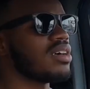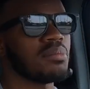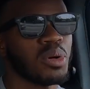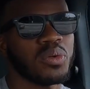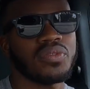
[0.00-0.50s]

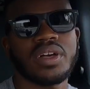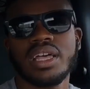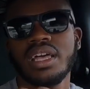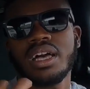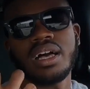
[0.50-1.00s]
of both
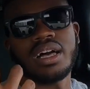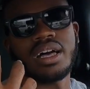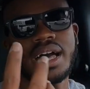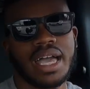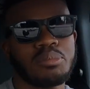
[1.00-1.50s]

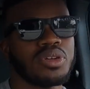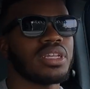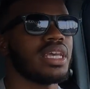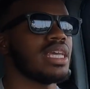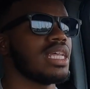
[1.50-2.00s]
uh, hybrid
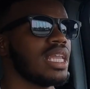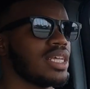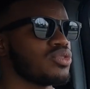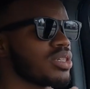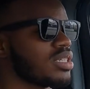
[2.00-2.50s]
and
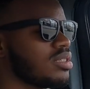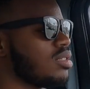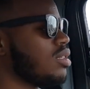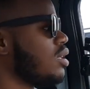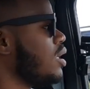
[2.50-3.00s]
electric.
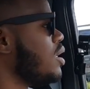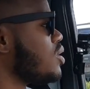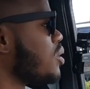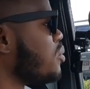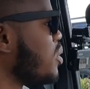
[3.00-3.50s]

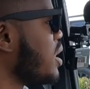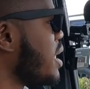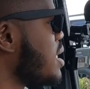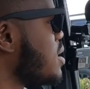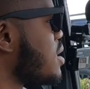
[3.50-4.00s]
So a really nice